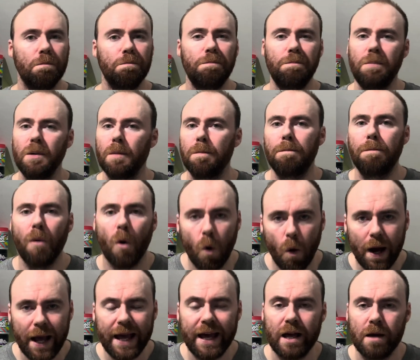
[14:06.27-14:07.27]
but
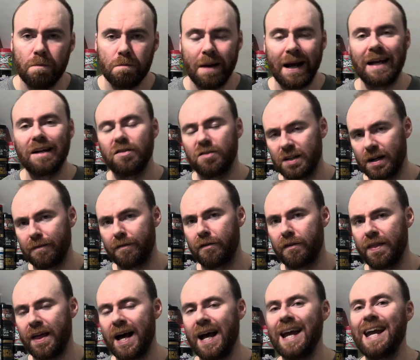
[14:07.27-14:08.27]
boy, it makes up for
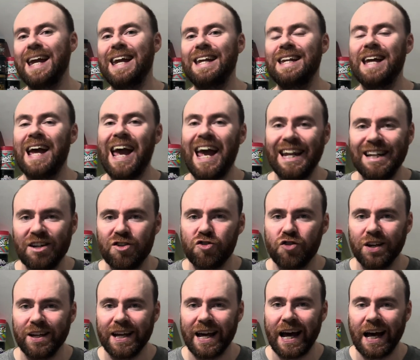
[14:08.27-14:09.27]
that in
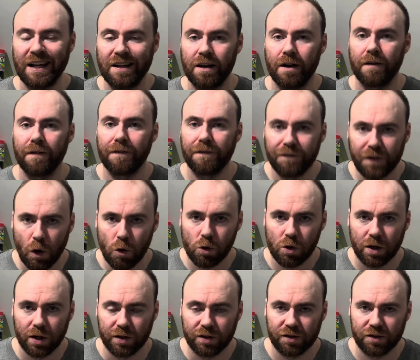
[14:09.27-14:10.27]
energy and
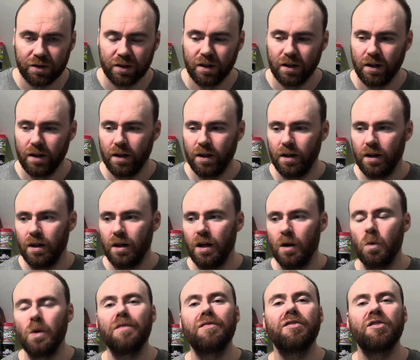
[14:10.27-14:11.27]
focus
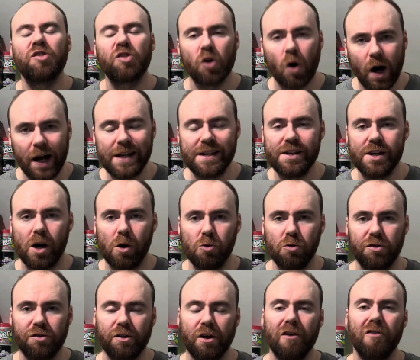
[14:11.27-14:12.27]
with side
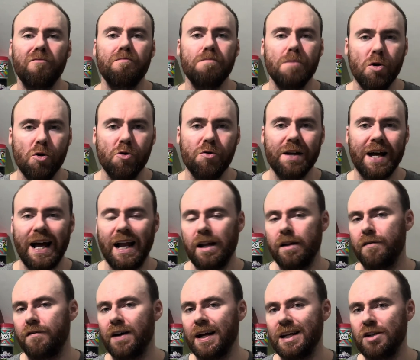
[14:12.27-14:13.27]
notes of mood
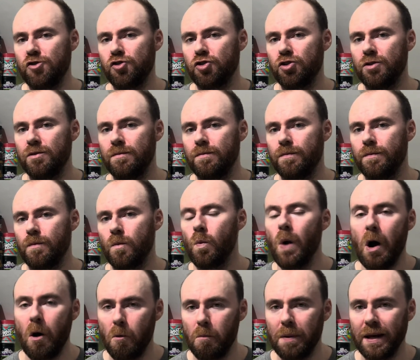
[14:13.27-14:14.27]
elevation,
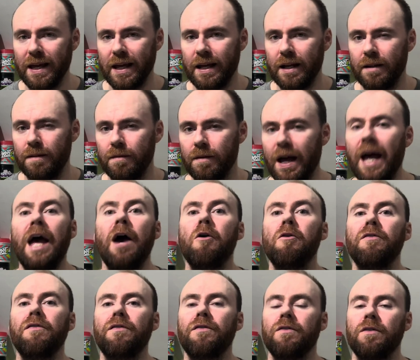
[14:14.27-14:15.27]
well-being,
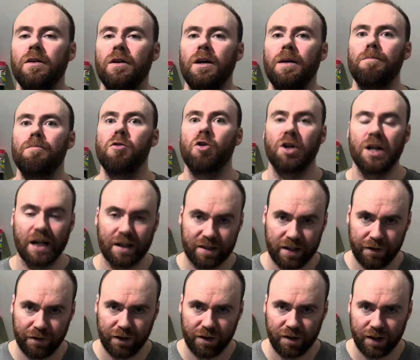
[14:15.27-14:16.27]
health,
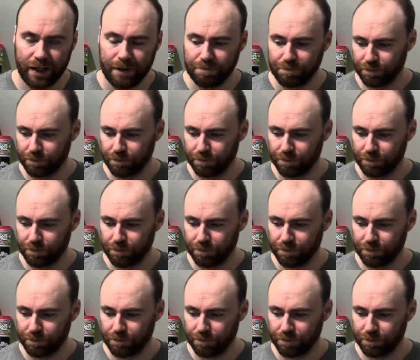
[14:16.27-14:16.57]
productivity.